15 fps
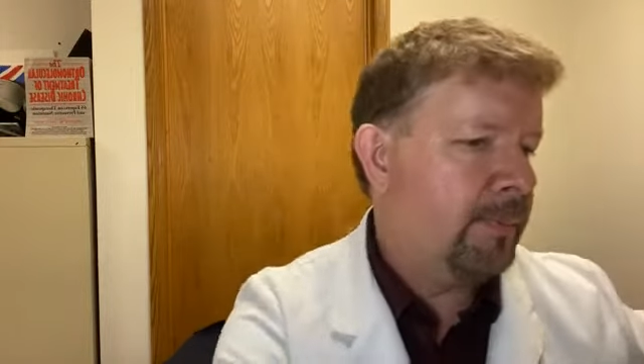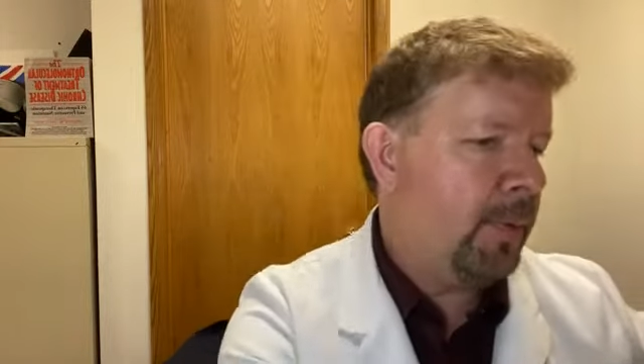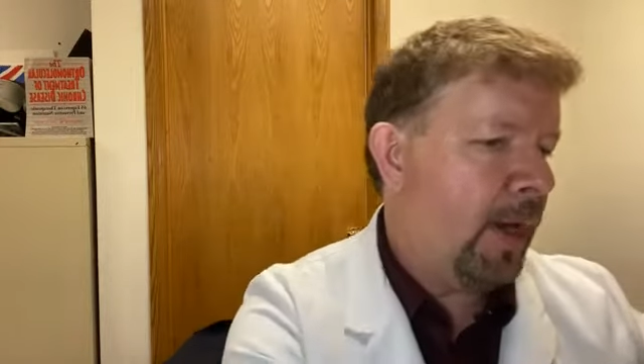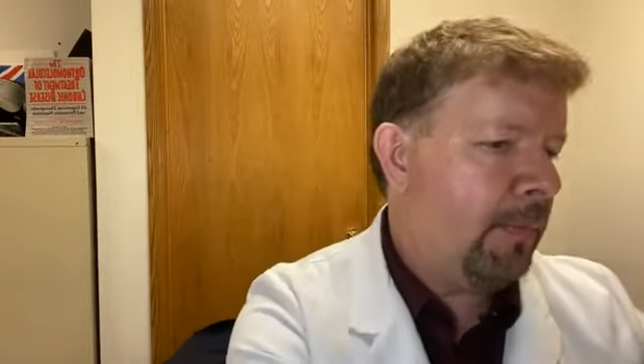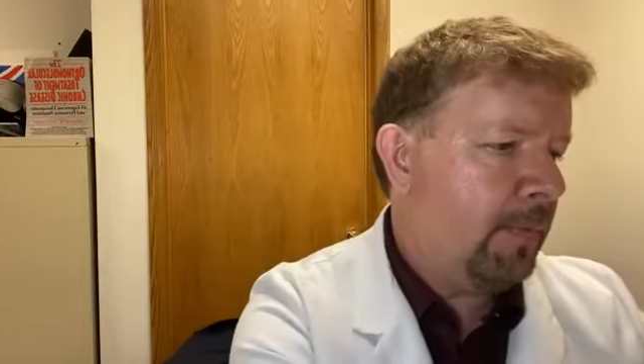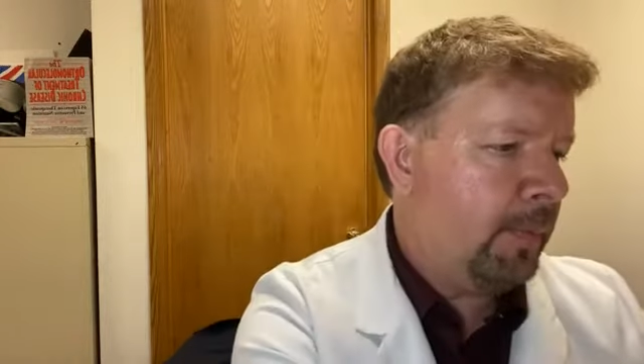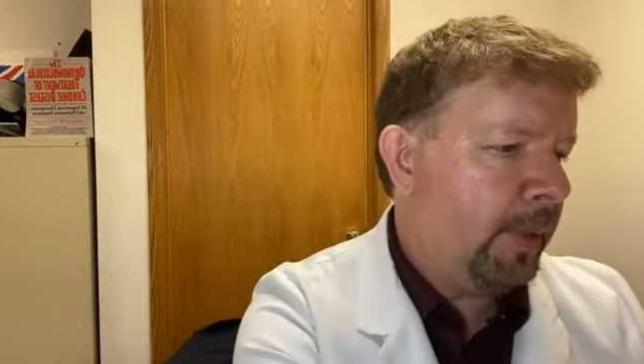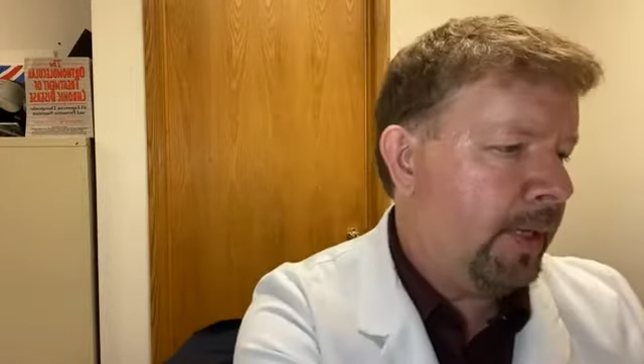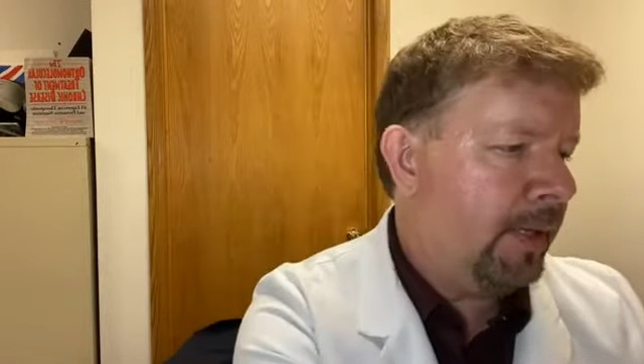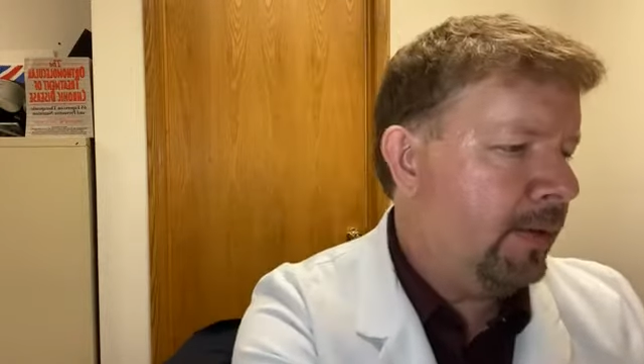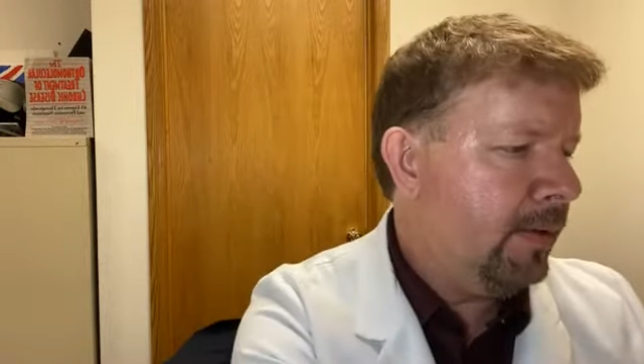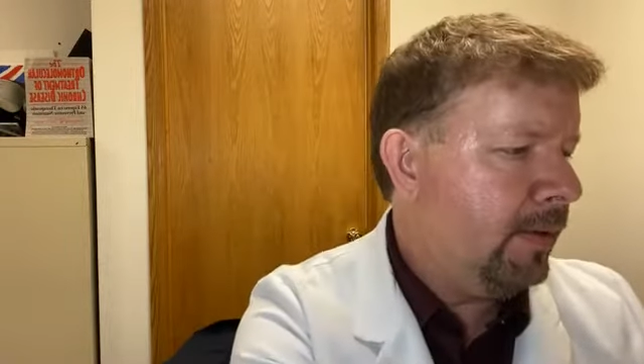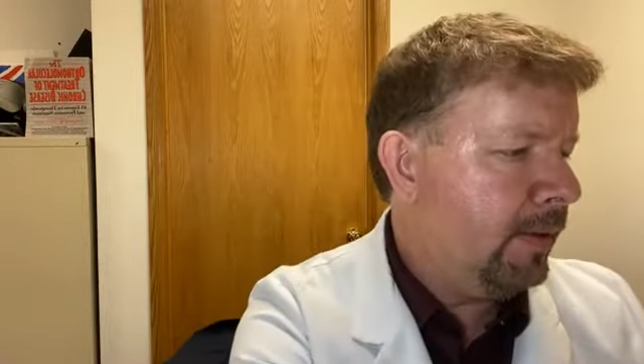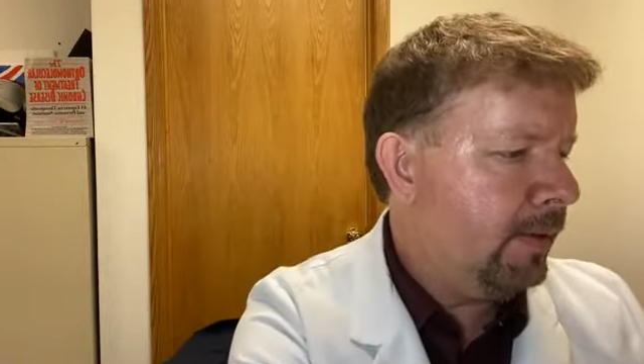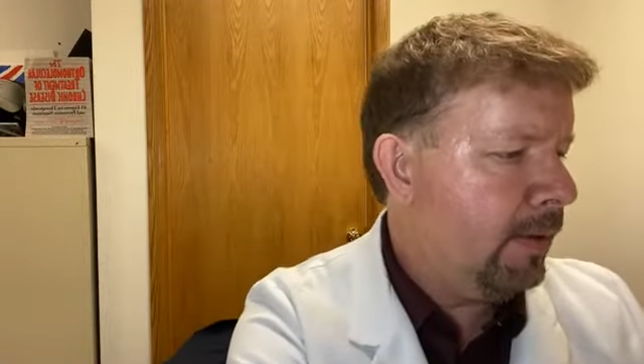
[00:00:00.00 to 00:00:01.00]
probably,
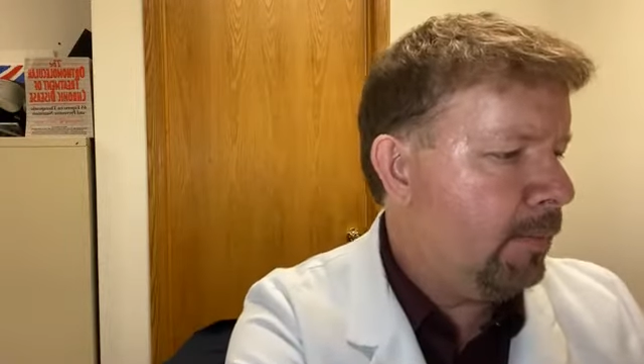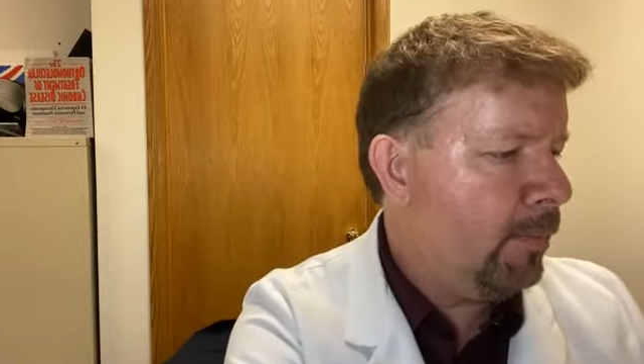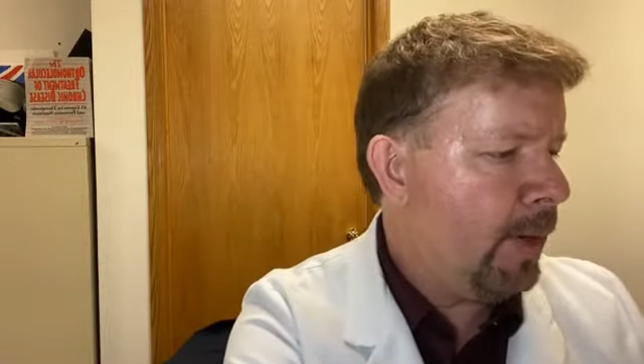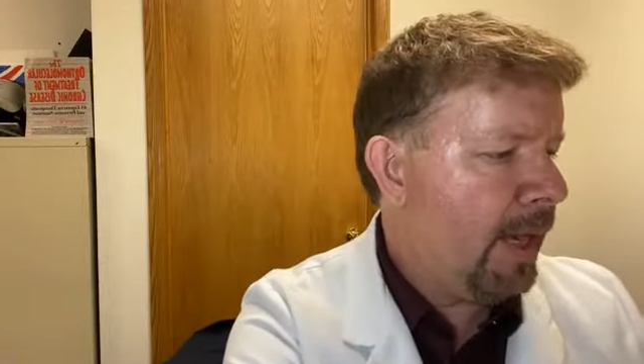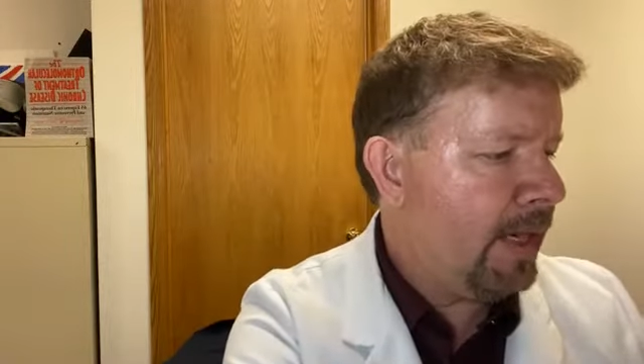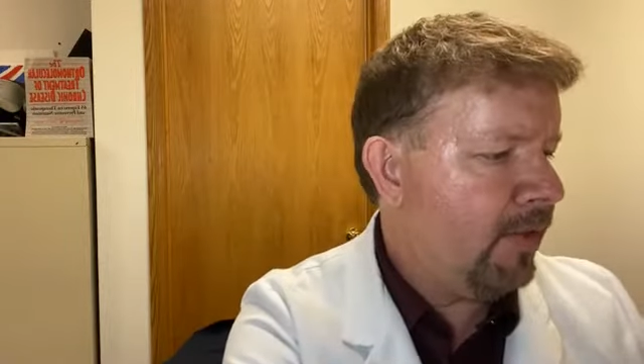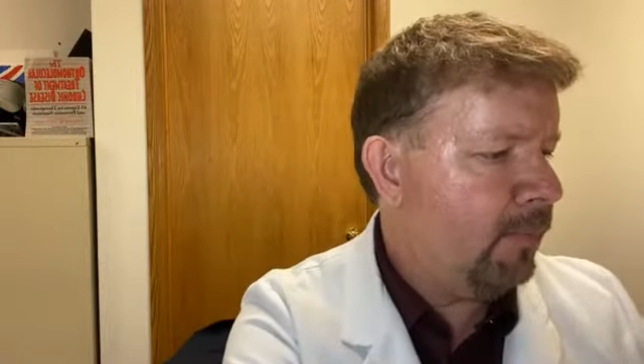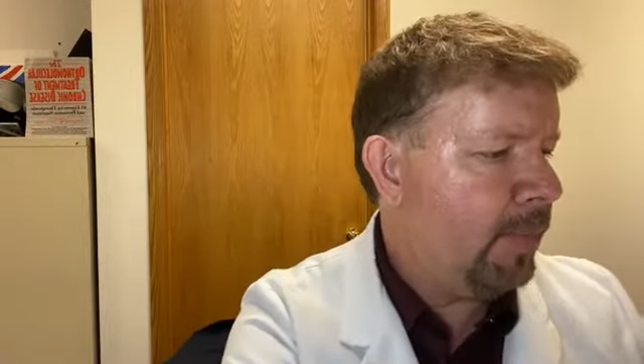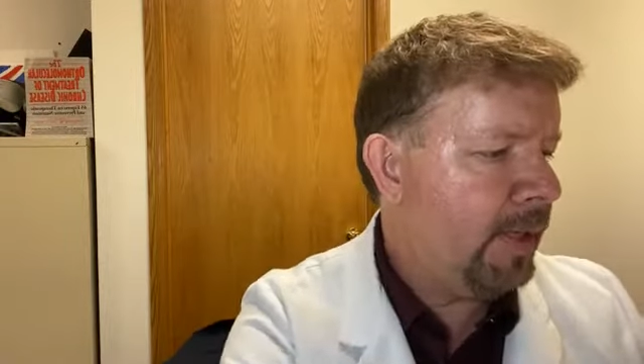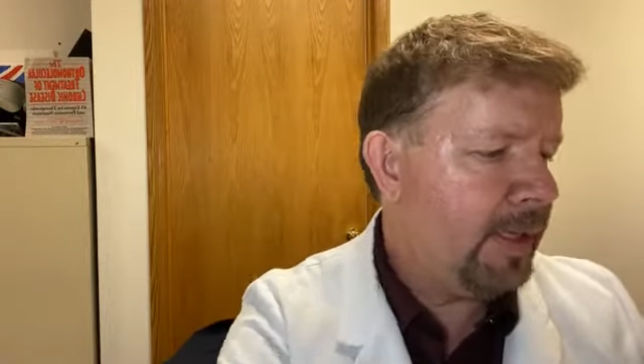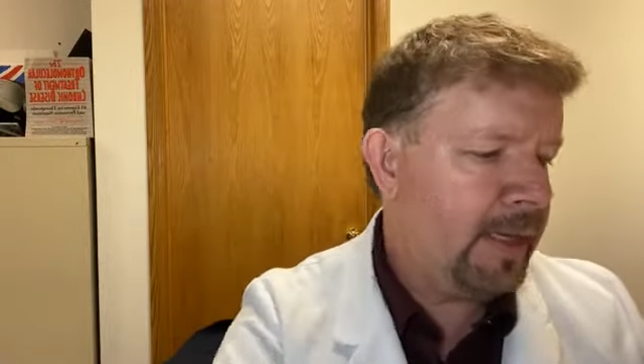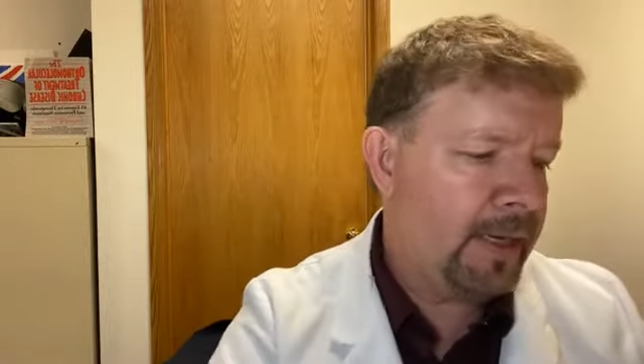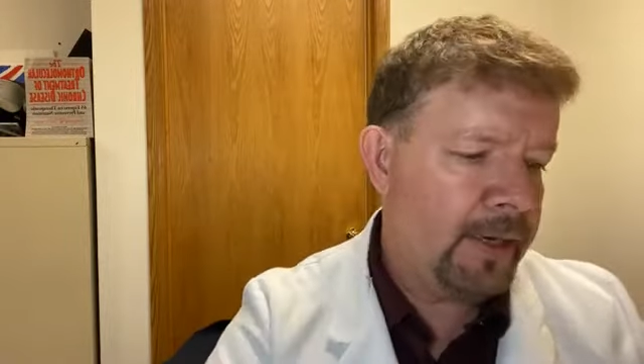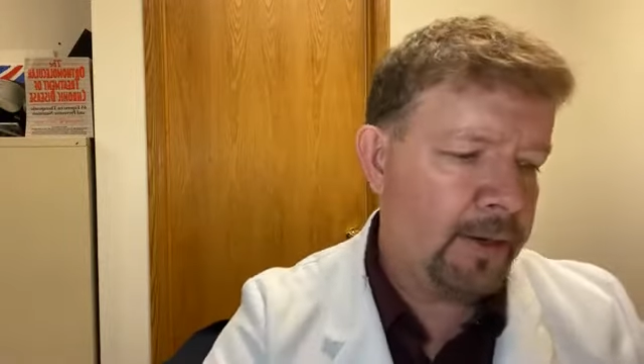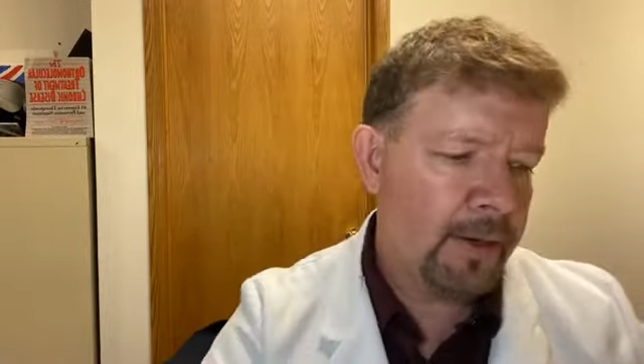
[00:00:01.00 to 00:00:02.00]
might have been
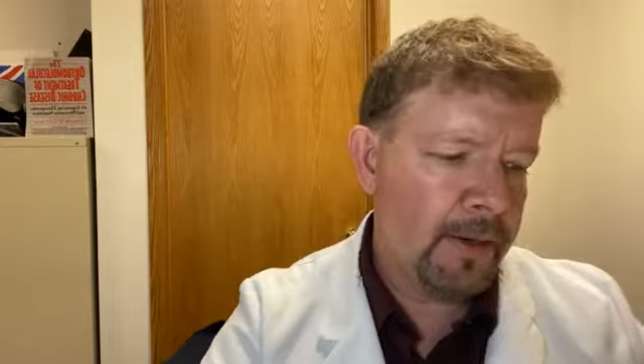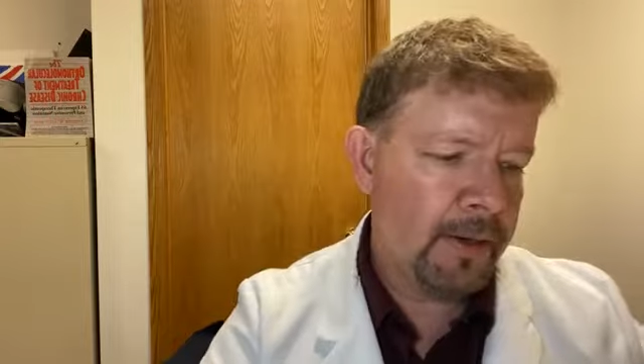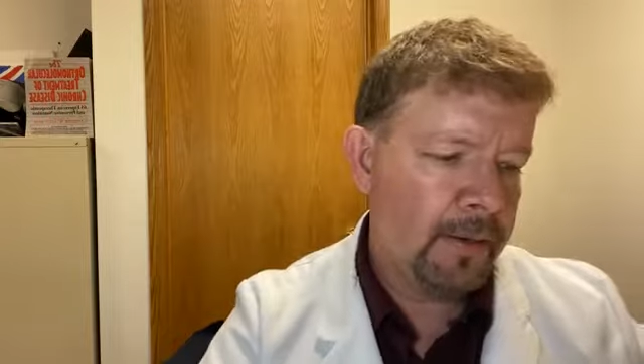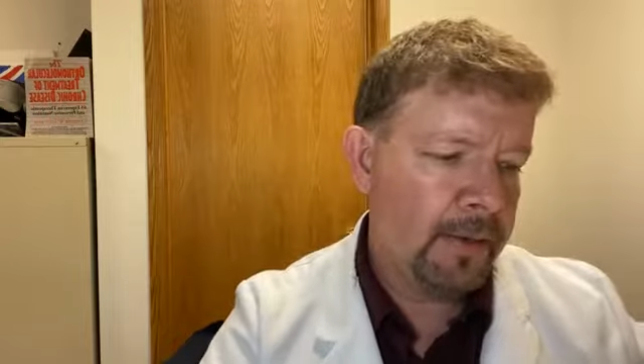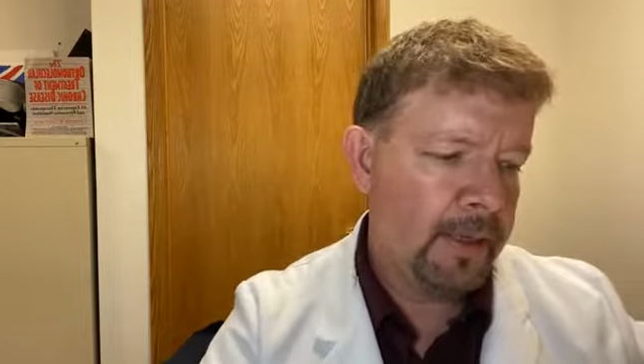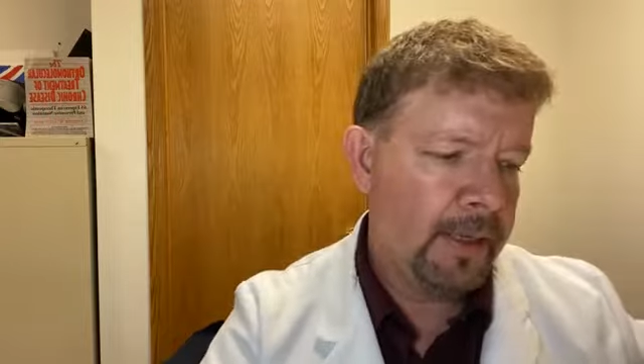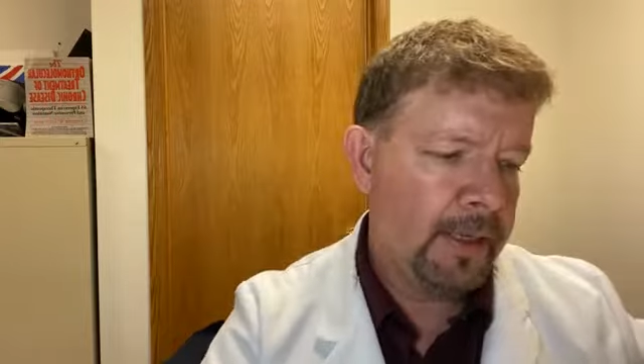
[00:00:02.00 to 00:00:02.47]
here.